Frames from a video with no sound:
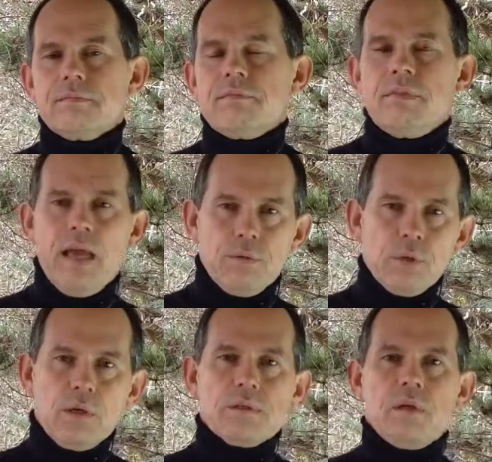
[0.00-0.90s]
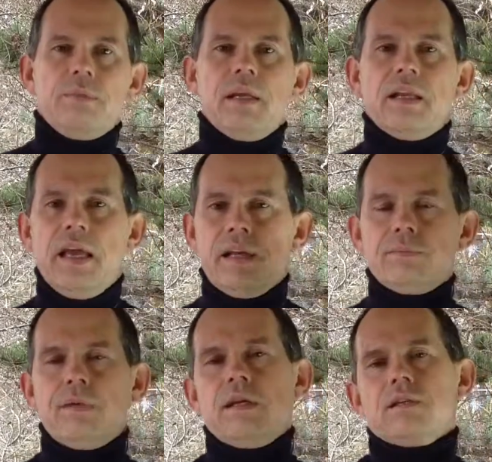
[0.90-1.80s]
That will also be an
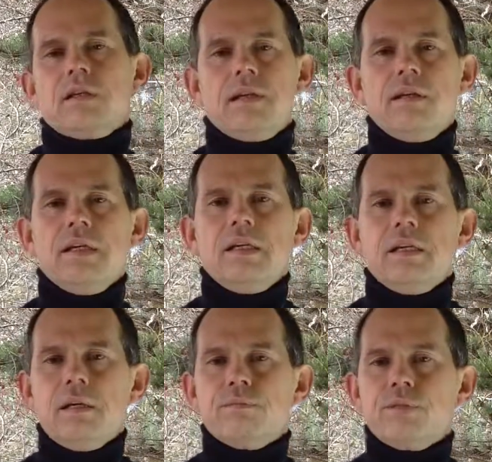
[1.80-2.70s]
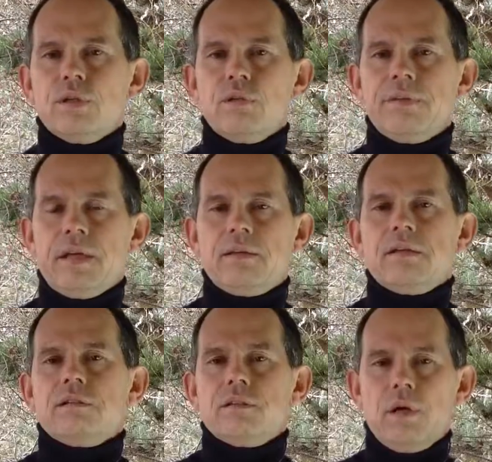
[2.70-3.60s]
exponentially improving,
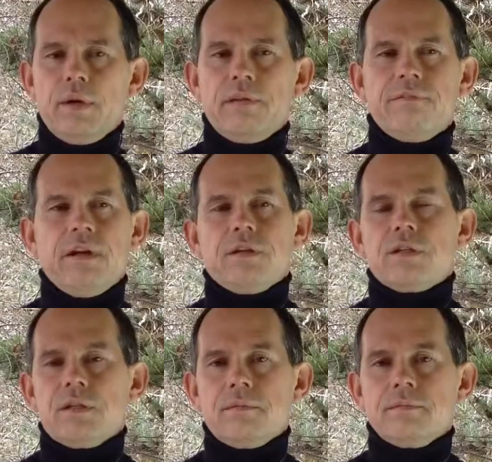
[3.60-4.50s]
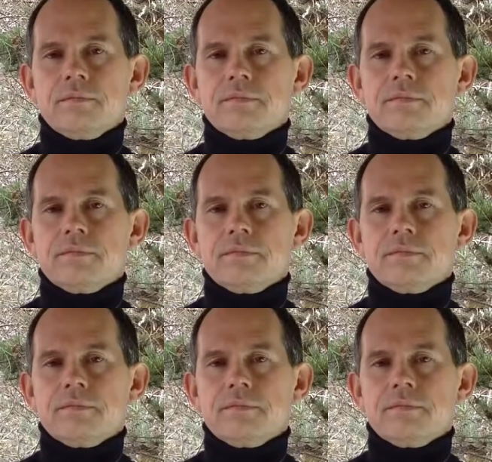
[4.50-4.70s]
growing function